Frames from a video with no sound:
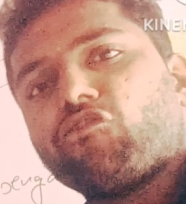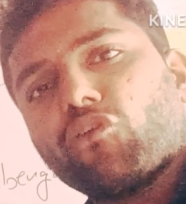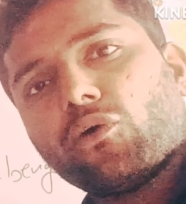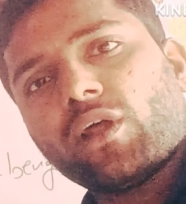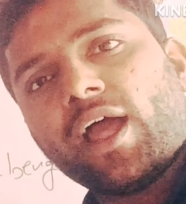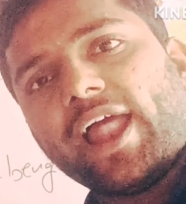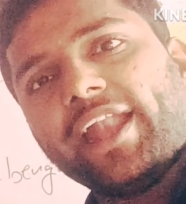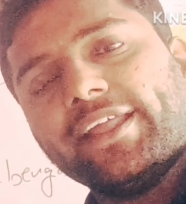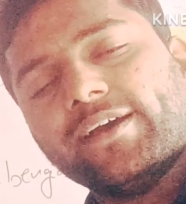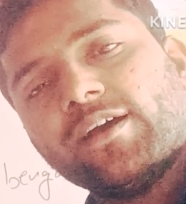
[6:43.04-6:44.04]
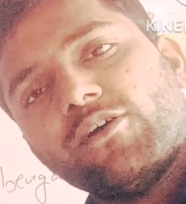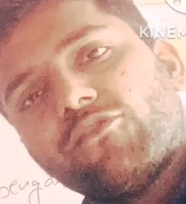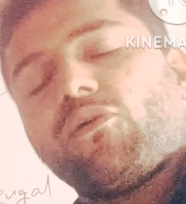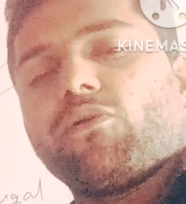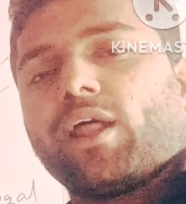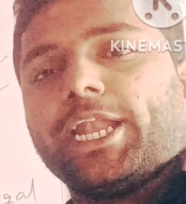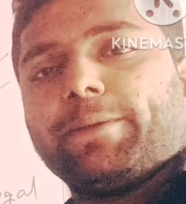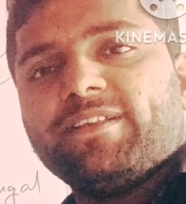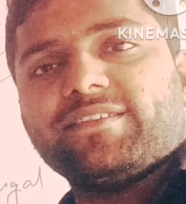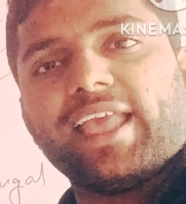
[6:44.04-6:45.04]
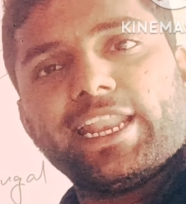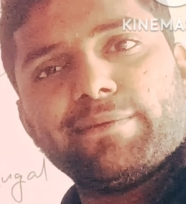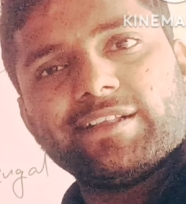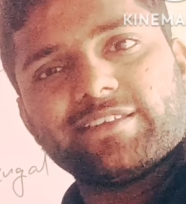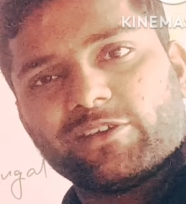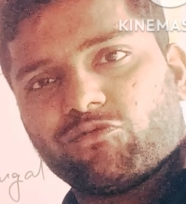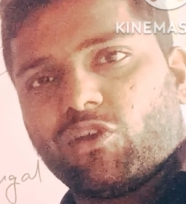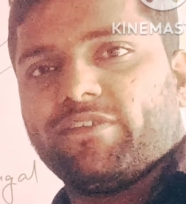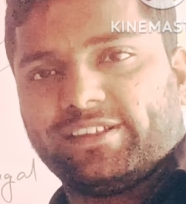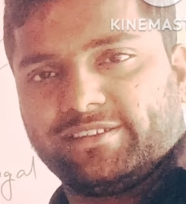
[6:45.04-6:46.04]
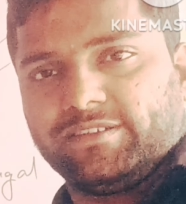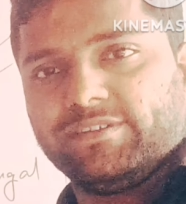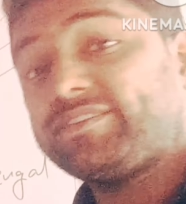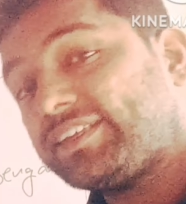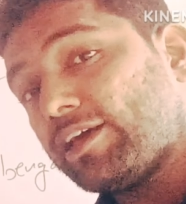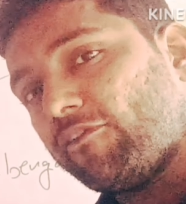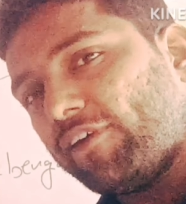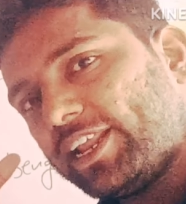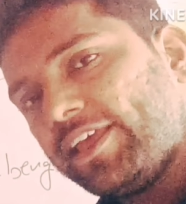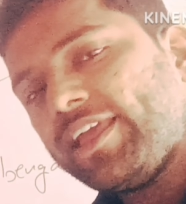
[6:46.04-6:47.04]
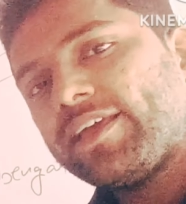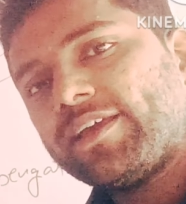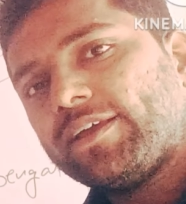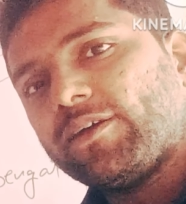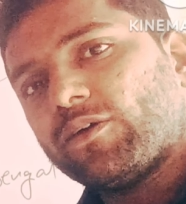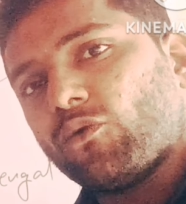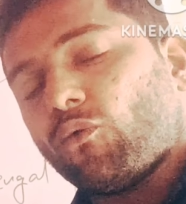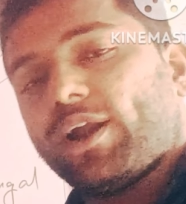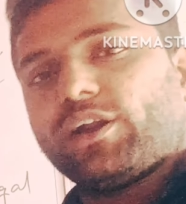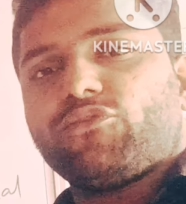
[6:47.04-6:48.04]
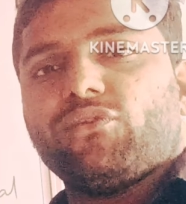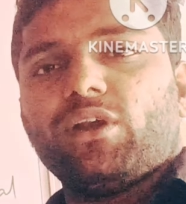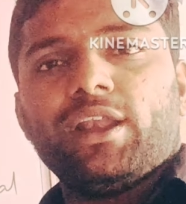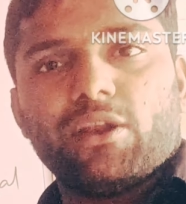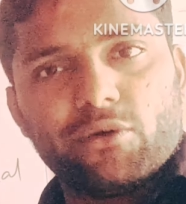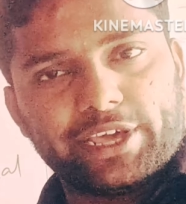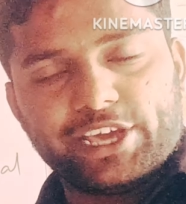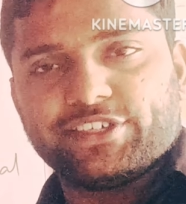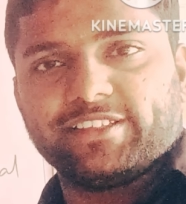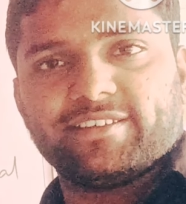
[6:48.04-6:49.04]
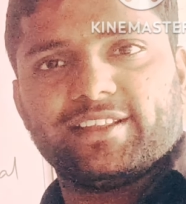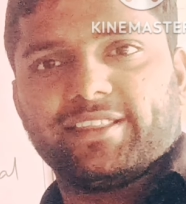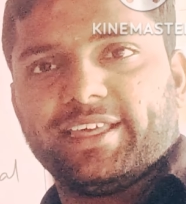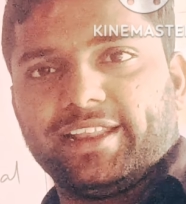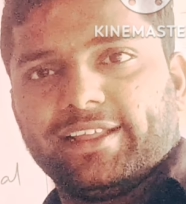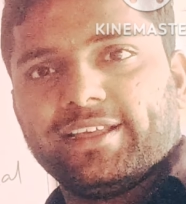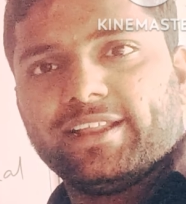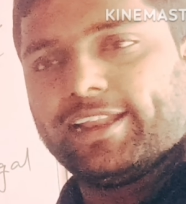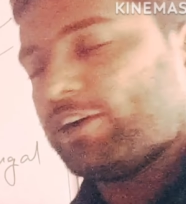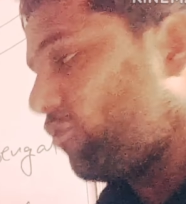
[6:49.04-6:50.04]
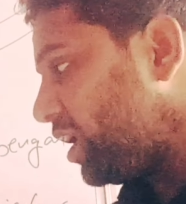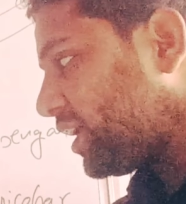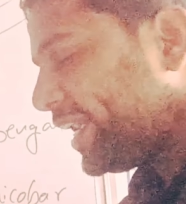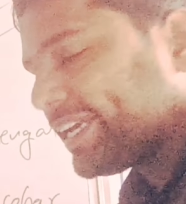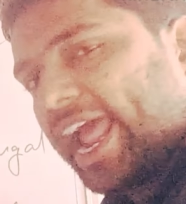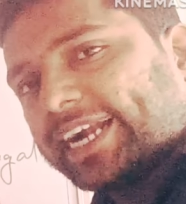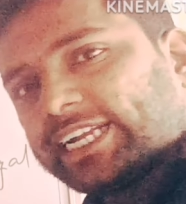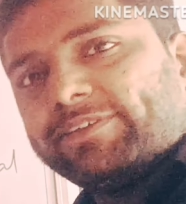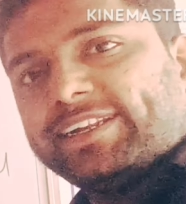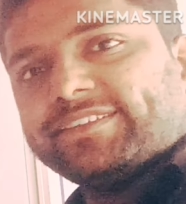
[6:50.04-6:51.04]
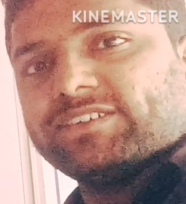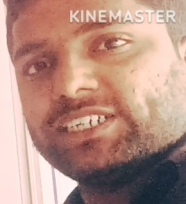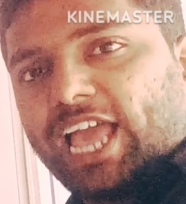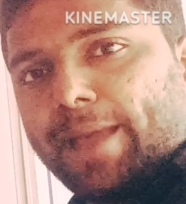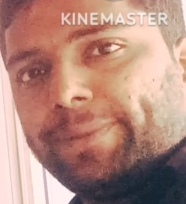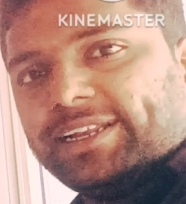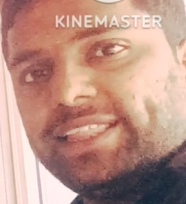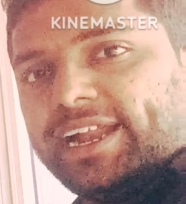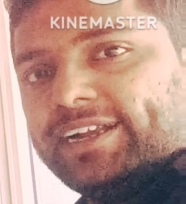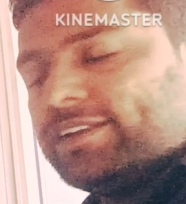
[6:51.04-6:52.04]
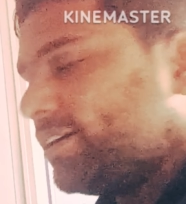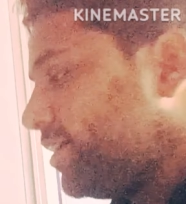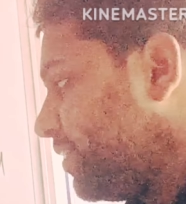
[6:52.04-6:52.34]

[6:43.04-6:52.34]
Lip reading: flora and fauna. It means animals and flowers. So you see the very wonderful locations are there. Like volcanic activities that happened that